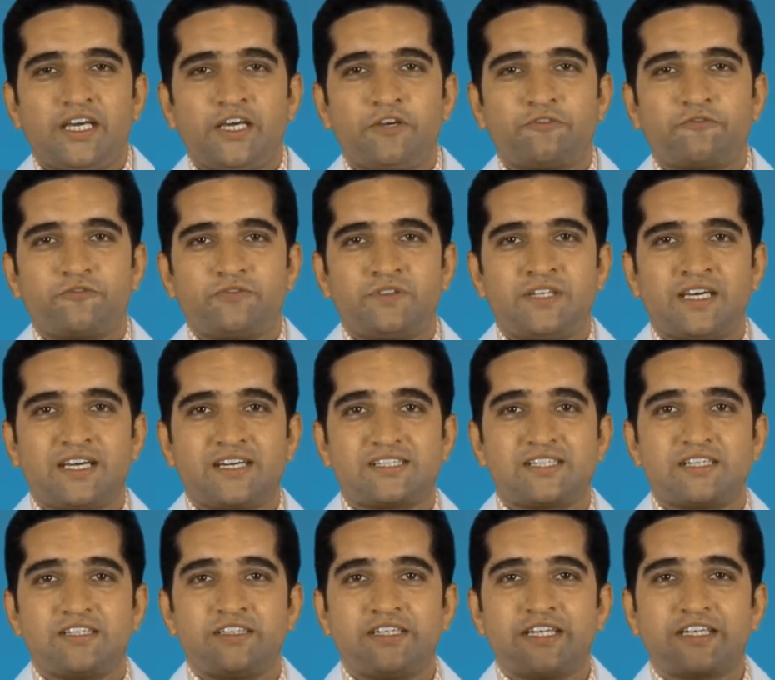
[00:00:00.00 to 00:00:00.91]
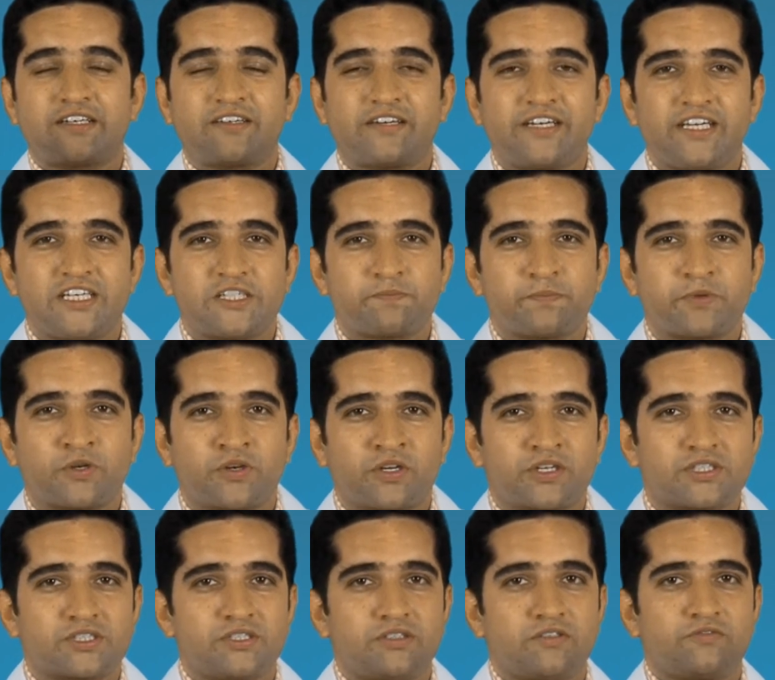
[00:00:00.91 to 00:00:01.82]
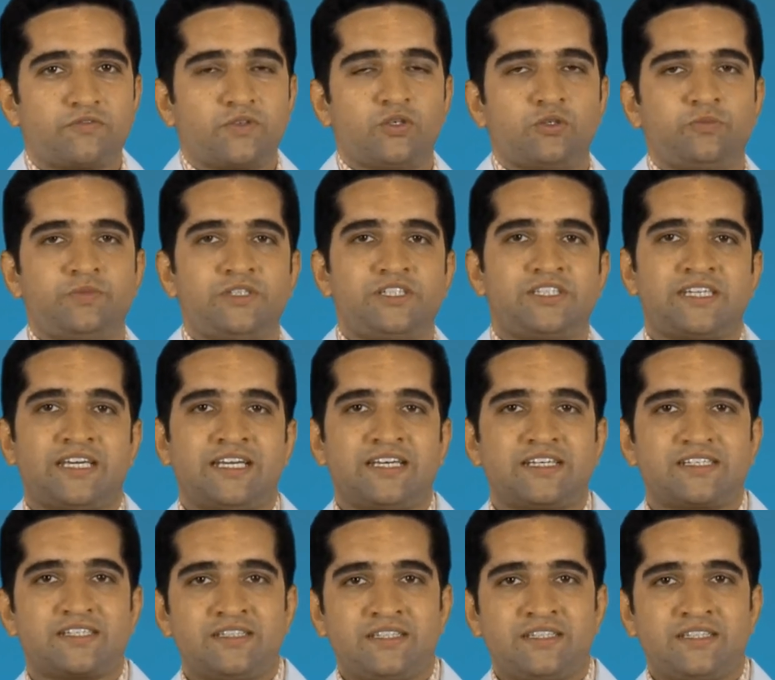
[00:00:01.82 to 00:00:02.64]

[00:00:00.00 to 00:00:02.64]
if there is a decreased production of globin chains,